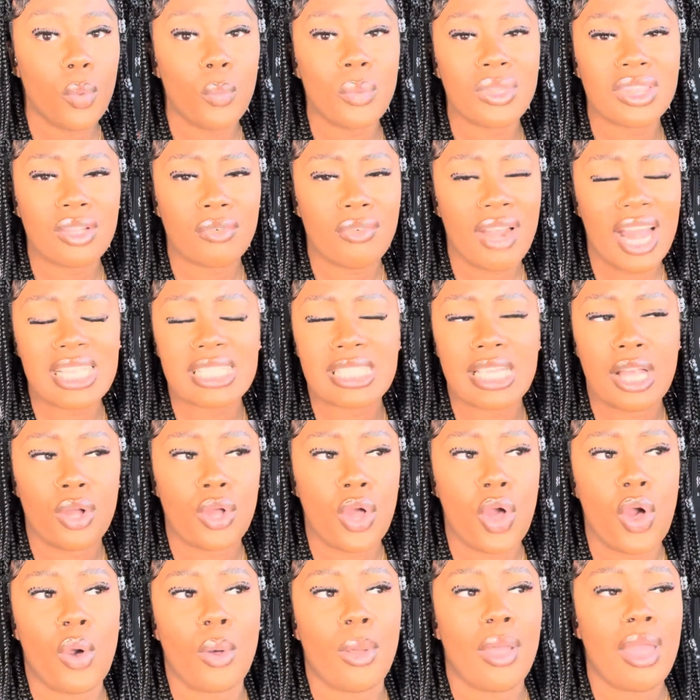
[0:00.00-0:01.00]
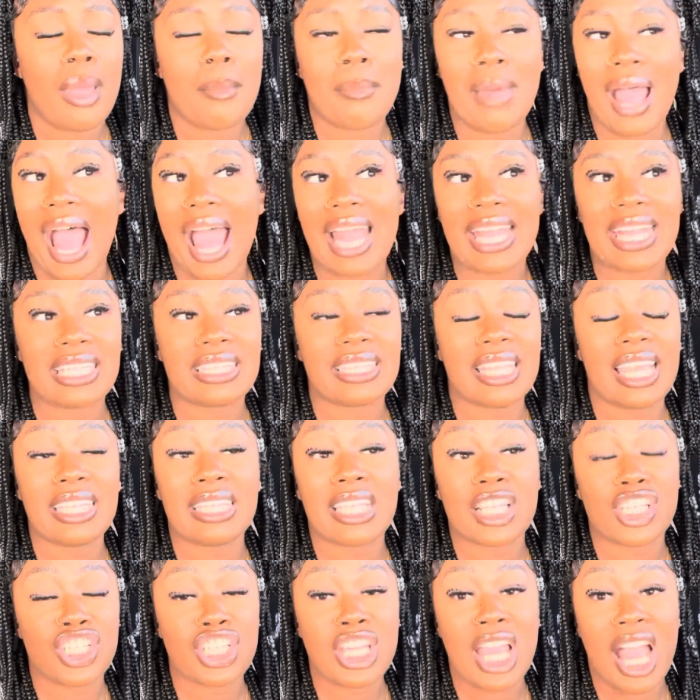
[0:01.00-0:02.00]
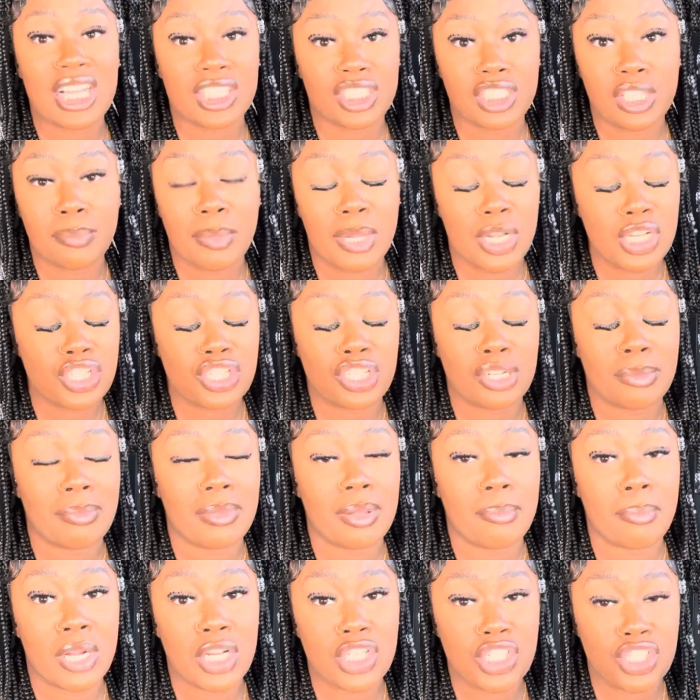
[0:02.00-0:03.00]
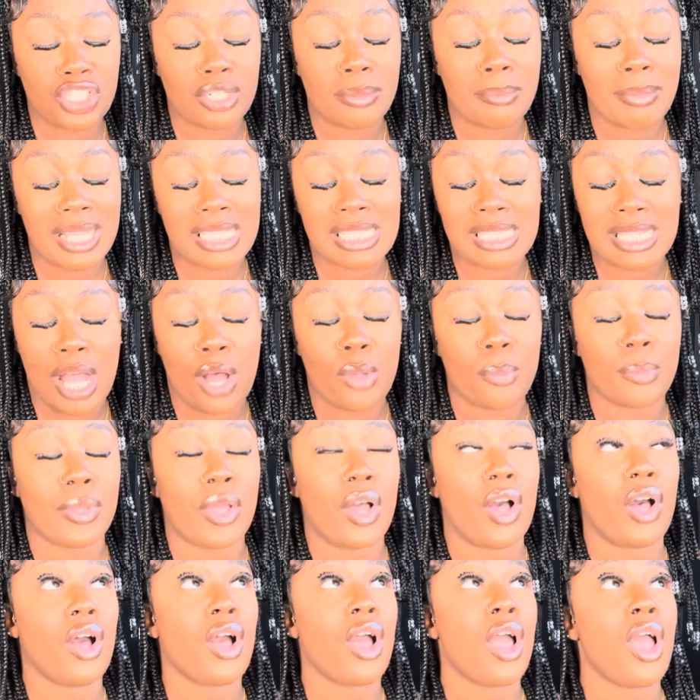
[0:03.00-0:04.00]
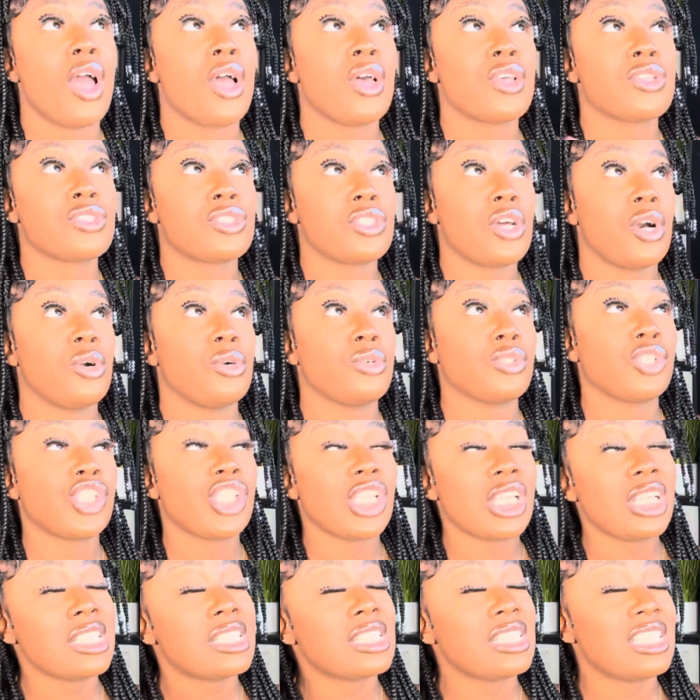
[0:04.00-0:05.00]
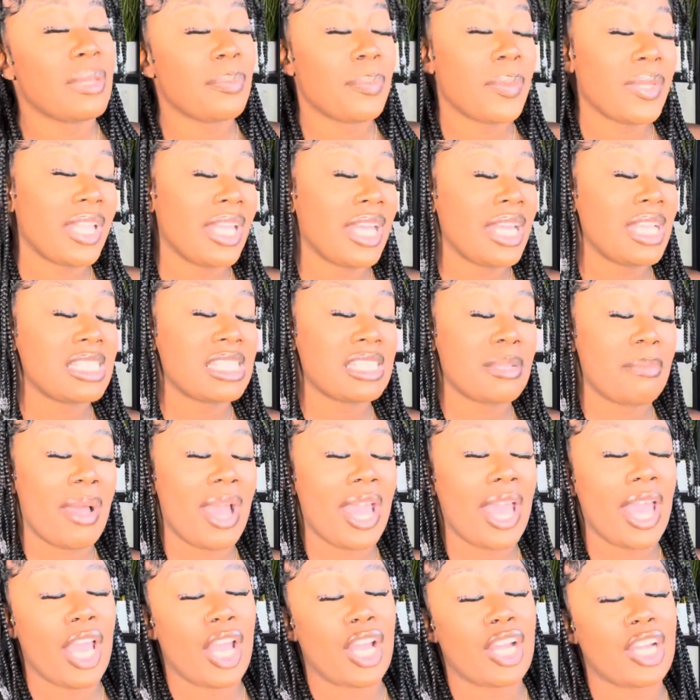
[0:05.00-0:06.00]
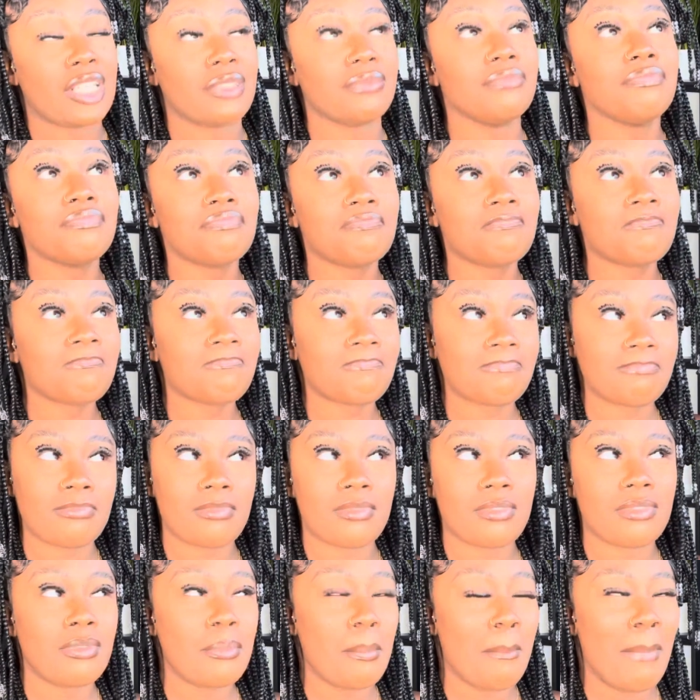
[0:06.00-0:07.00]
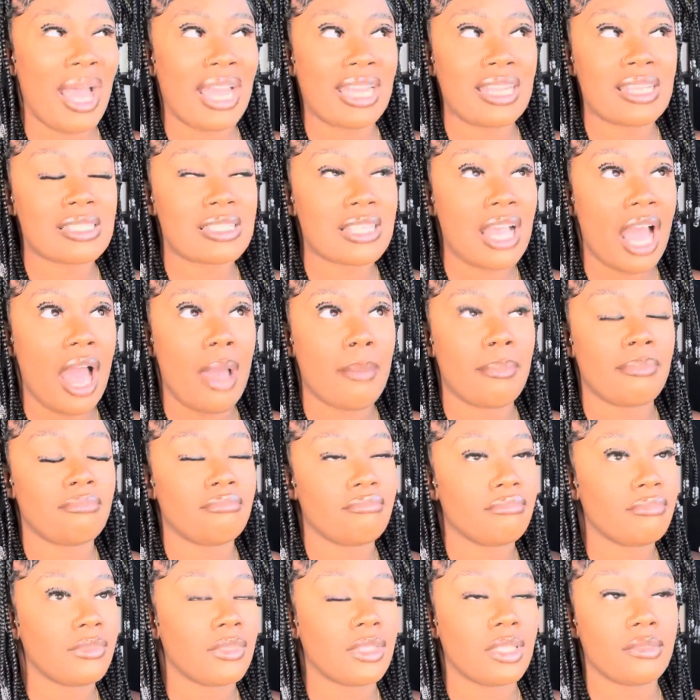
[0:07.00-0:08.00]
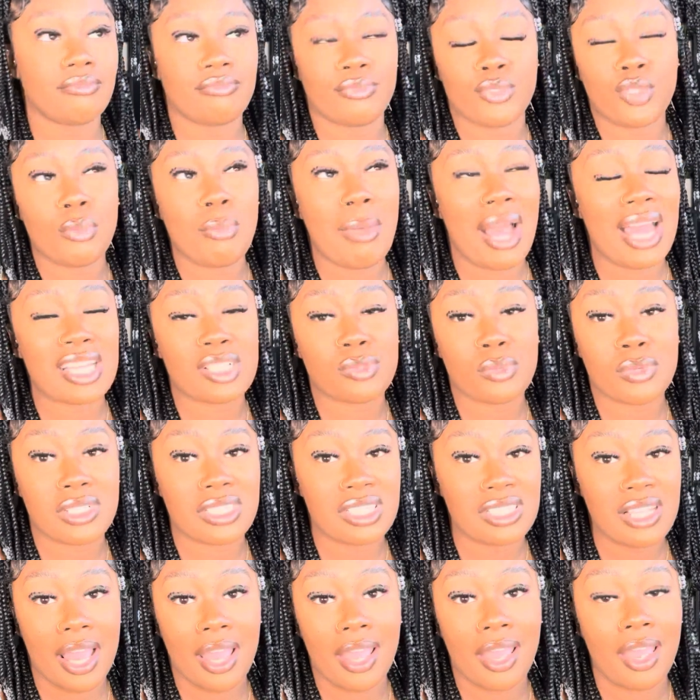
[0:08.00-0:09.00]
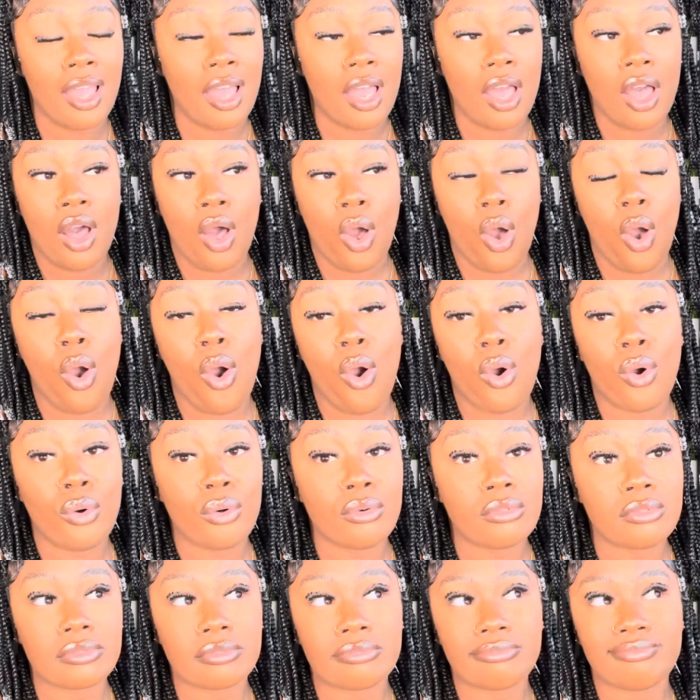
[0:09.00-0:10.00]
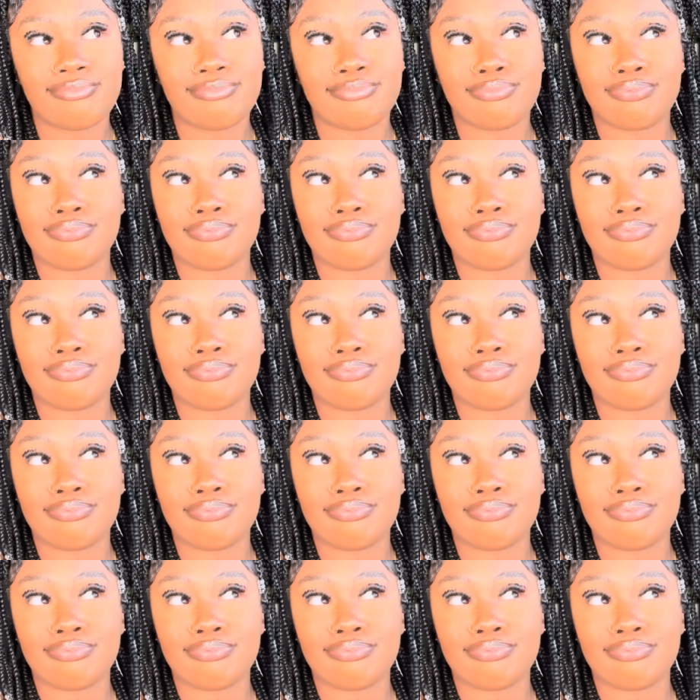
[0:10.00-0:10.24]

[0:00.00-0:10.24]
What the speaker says: the rat tail comb, but I didn't think that she actually punctured my scalp, y'all. So she's dipping the ends of my hair. By this time, you might as well say a whole